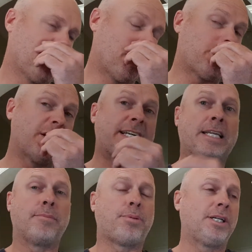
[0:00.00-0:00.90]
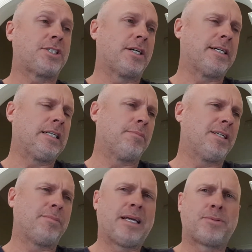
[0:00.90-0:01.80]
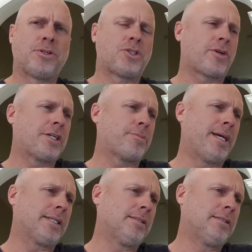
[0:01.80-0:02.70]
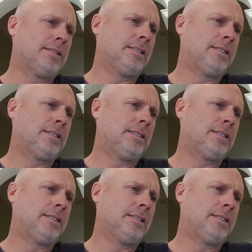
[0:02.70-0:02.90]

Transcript: titanium, polished titanium, but it'll be absolute scratch magnet.